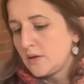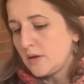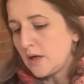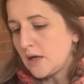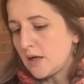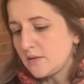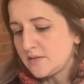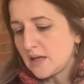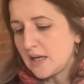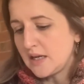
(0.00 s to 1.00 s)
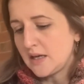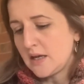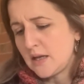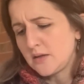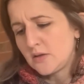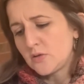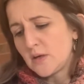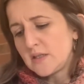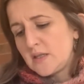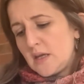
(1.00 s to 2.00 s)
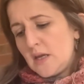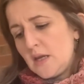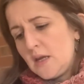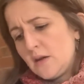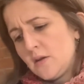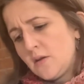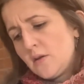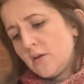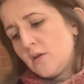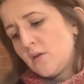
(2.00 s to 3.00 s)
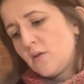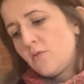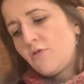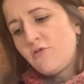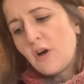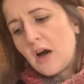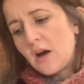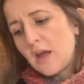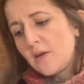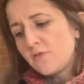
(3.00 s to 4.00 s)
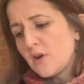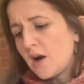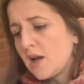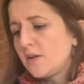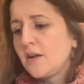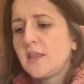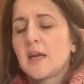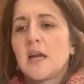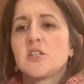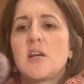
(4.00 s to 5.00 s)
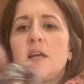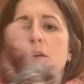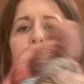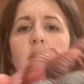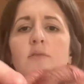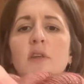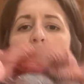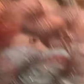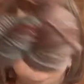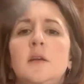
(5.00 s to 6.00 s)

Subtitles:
stellina and 25 nylon, I think, actually. Now I've said that.